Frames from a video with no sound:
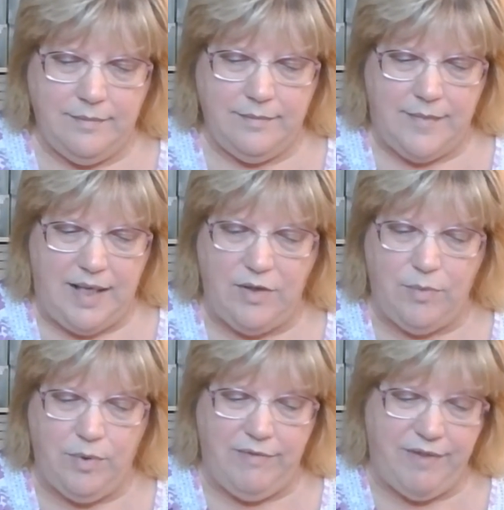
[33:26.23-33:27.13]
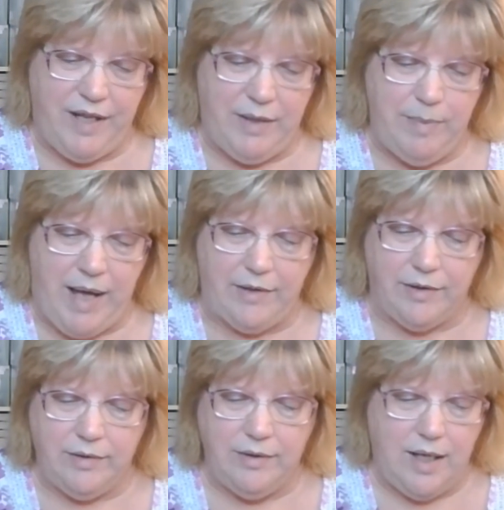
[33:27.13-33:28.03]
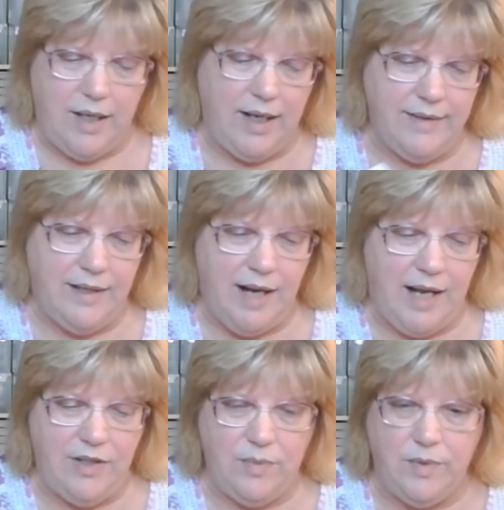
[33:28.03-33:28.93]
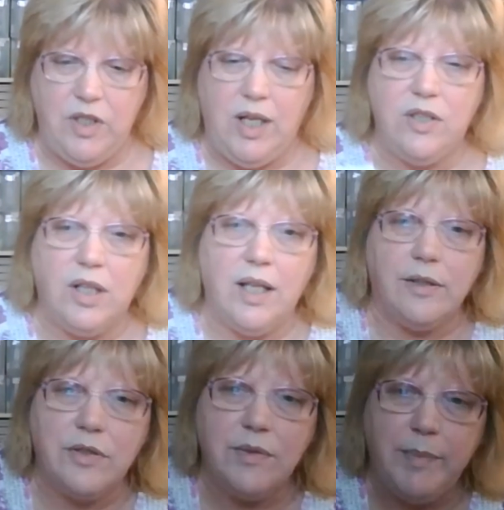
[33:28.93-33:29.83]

It's a really fun pattern. Like I said, I just would change the colors.